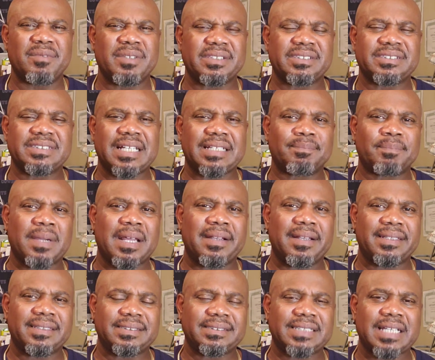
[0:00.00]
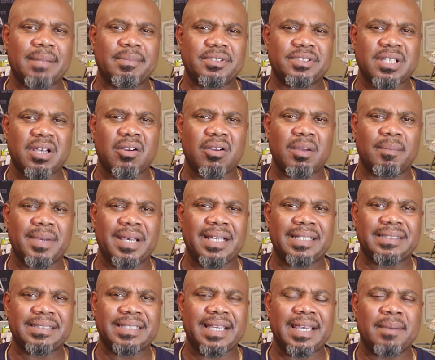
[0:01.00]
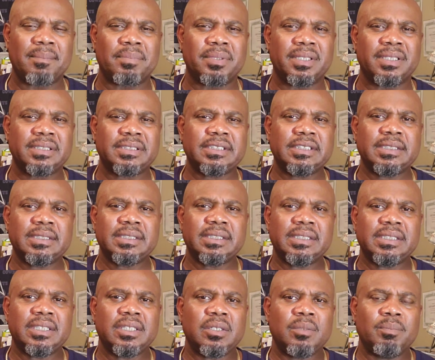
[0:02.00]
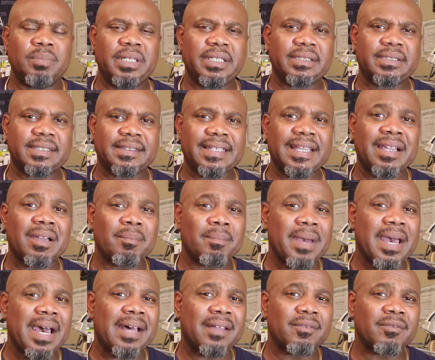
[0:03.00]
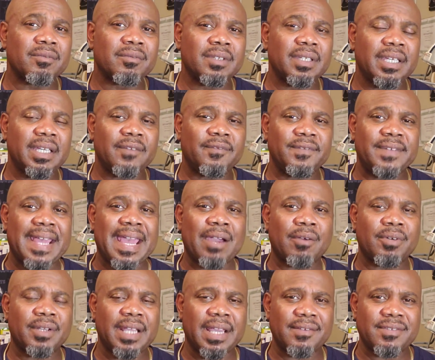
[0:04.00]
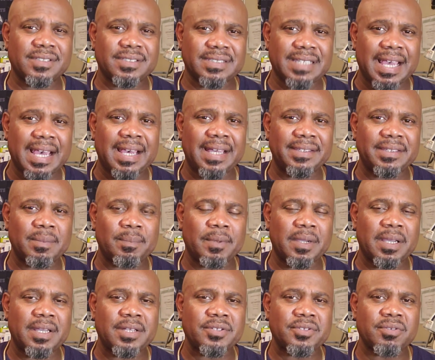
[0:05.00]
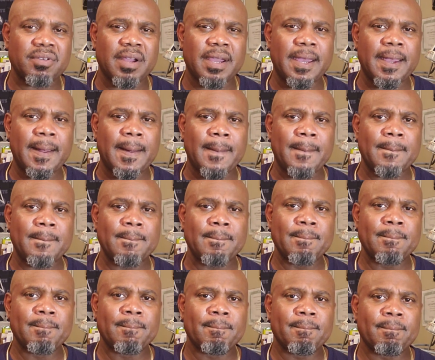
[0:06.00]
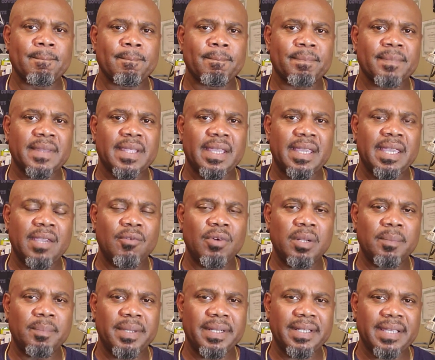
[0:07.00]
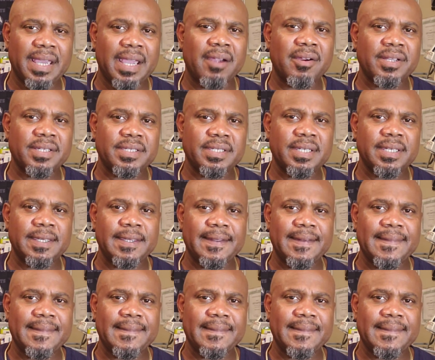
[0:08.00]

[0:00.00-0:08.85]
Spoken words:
this is probably not the time to talk about that, but the thing about, if Dak would have signed the contract, he would have been guaranteed.